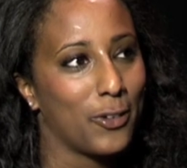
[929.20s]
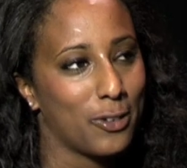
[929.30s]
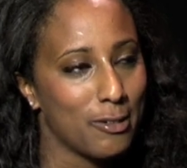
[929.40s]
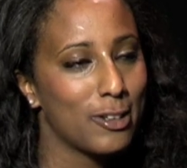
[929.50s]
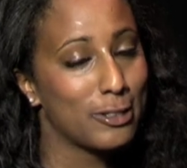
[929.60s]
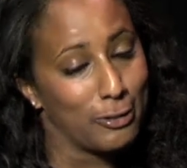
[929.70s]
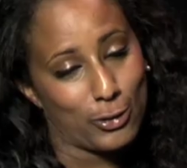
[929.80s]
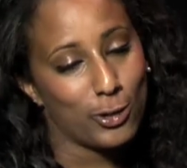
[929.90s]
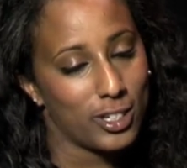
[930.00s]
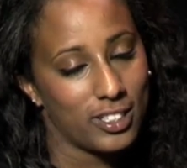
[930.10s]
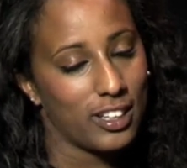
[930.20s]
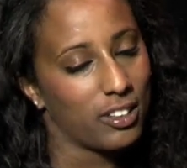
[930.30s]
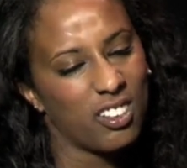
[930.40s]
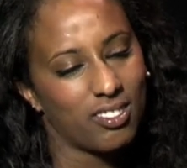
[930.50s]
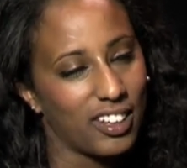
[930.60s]
First of all, is of course, and
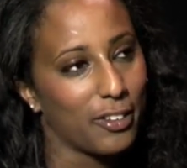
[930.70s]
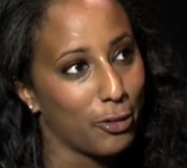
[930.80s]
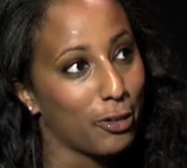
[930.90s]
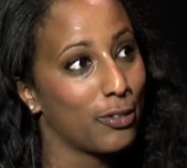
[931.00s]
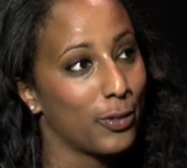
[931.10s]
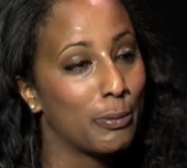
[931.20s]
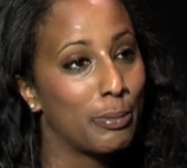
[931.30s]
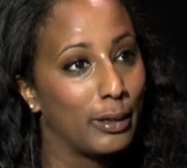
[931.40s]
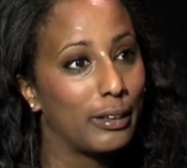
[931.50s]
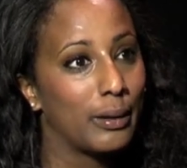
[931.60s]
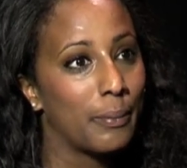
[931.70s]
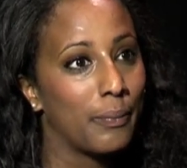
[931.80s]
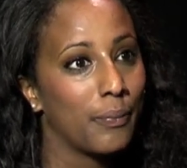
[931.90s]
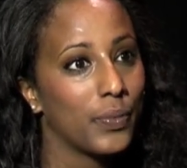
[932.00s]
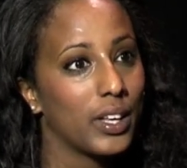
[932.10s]
not like first of all, but
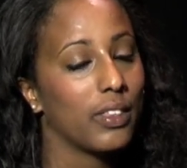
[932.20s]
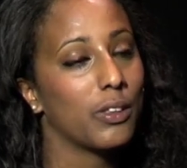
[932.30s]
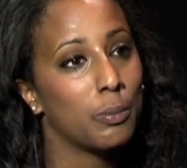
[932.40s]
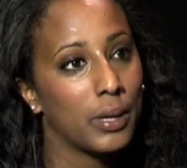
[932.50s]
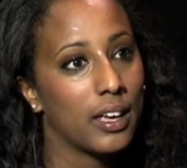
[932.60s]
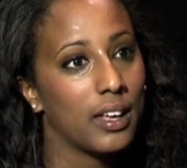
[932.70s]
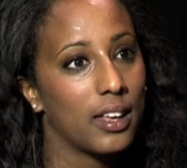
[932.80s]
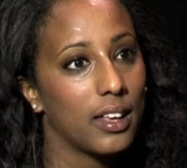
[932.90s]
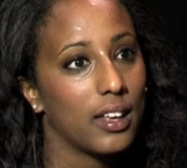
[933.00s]
Ethiopia,